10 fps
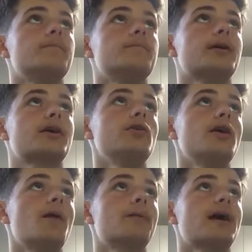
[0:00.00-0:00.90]

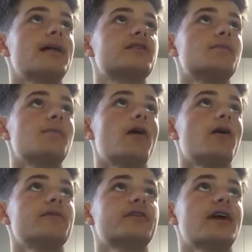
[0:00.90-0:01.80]
Bakuna up against
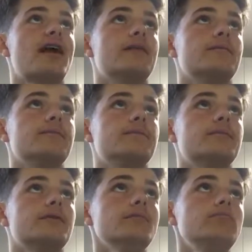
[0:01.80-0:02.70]
Kamara once again.
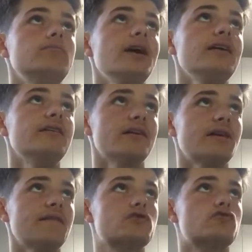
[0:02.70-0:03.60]
He
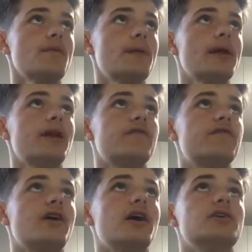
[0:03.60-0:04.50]
doesn't have the dribbling
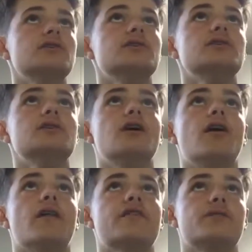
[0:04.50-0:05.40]
of... oh,
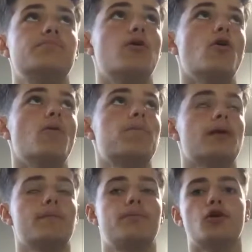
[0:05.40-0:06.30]
that's a
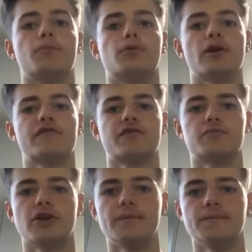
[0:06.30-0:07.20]
poor ball in
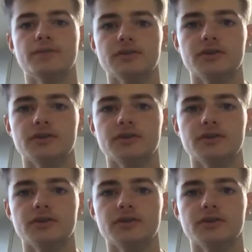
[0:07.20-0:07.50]
from Ream.